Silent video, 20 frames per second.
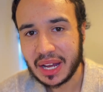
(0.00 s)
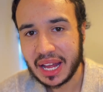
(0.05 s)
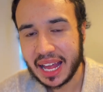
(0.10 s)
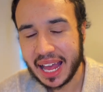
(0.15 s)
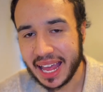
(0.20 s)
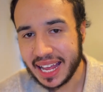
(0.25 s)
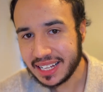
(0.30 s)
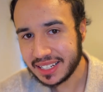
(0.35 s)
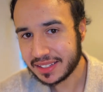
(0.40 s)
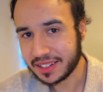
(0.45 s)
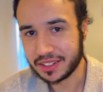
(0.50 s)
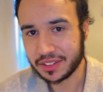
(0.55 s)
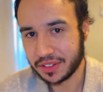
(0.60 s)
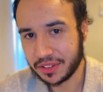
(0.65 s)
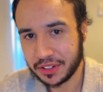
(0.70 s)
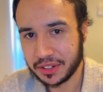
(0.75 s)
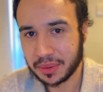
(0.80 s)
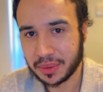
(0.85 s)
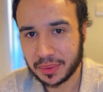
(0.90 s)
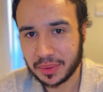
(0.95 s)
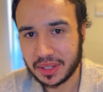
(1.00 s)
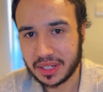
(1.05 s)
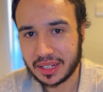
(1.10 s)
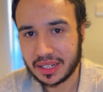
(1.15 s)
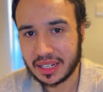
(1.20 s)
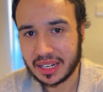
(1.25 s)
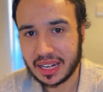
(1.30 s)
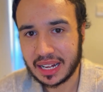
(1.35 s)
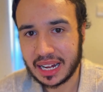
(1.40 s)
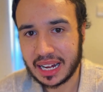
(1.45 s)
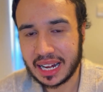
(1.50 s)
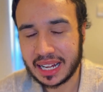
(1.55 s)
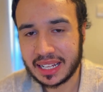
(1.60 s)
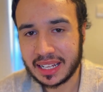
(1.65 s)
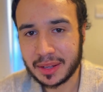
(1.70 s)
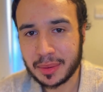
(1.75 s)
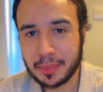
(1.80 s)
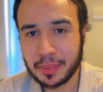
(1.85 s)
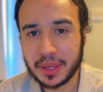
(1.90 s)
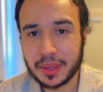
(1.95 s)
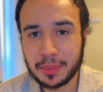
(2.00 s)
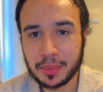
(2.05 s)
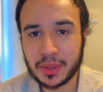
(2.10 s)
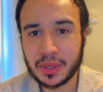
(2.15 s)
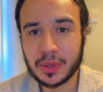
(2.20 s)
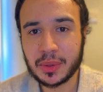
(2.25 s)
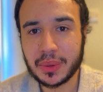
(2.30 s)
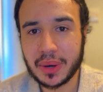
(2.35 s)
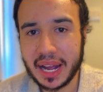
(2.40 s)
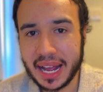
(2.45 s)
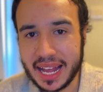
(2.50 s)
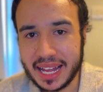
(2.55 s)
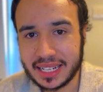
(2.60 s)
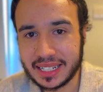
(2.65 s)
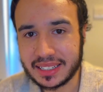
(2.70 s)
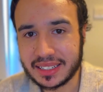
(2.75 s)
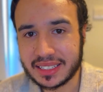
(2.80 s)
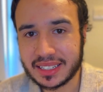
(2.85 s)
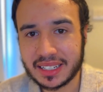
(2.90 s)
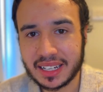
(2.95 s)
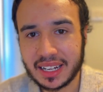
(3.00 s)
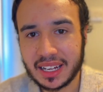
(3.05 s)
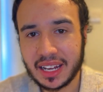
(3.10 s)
hated you, and the people you hate,